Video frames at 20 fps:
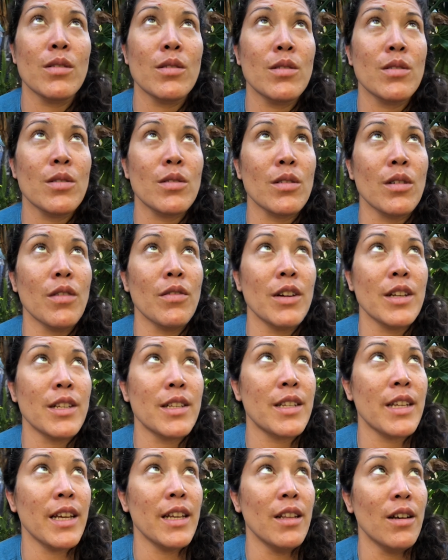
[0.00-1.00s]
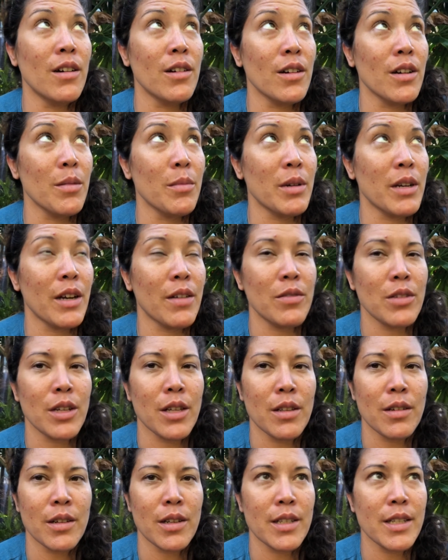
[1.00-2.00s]
So if I stay longer, I'm gonna have to
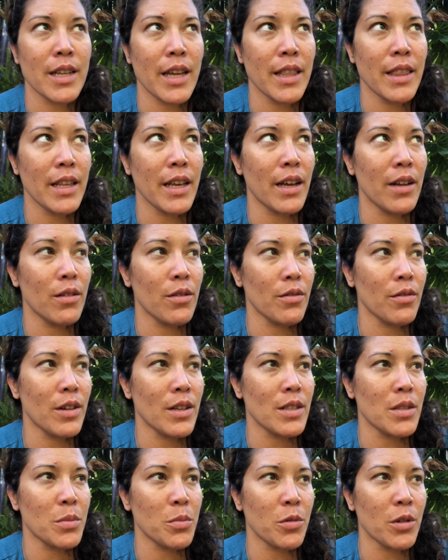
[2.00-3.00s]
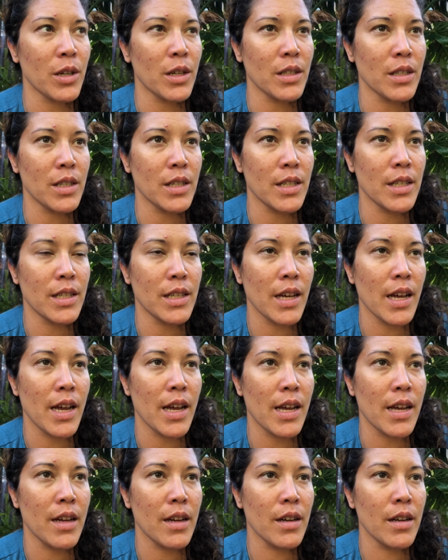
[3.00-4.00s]
either extend that or find somewhere else to
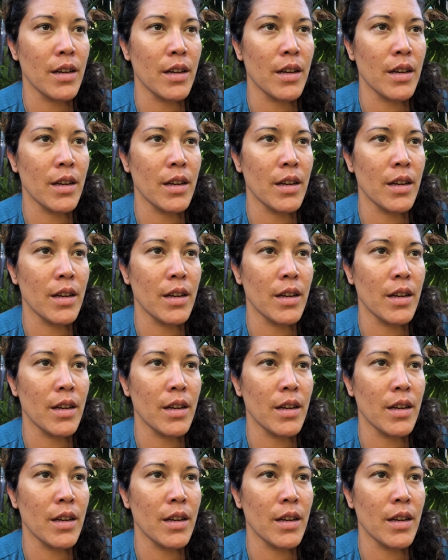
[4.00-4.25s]
stay.